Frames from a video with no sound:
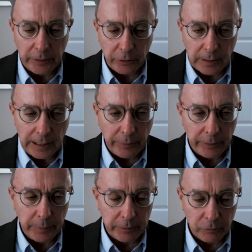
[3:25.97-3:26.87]
Now you're allowing
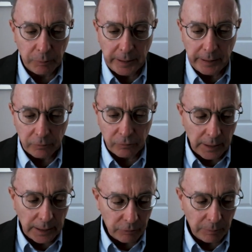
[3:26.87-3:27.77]
the biggest banks
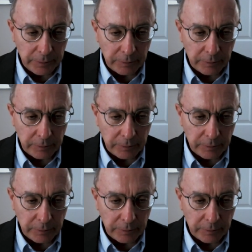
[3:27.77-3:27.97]
not simply